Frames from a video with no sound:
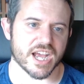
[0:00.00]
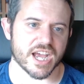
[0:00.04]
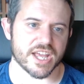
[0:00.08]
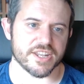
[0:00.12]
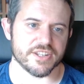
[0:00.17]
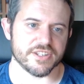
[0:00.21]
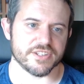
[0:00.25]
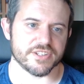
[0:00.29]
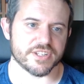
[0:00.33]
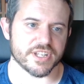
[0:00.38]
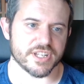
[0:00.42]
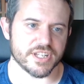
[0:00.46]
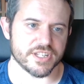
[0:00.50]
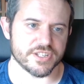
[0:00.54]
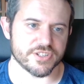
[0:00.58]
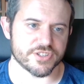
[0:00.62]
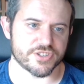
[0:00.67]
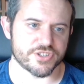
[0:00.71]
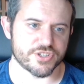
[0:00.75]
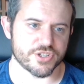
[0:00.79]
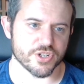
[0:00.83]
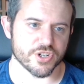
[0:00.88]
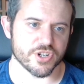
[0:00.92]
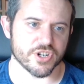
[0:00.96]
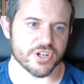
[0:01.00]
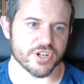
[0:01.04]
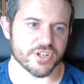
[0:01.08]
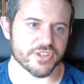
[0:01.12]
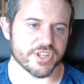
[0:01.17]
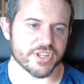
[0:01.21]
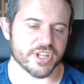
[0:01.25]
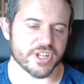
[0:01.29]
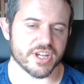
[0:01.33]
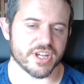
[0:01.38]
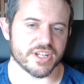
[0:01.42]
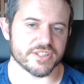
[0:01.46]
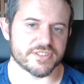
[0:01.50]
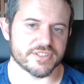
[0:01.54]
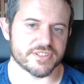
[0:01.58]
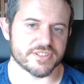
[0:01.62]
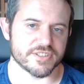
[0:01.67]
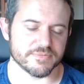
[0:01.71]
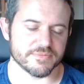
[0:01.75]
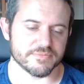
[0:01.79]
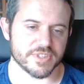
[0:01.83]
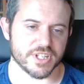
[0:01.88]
and ensure that,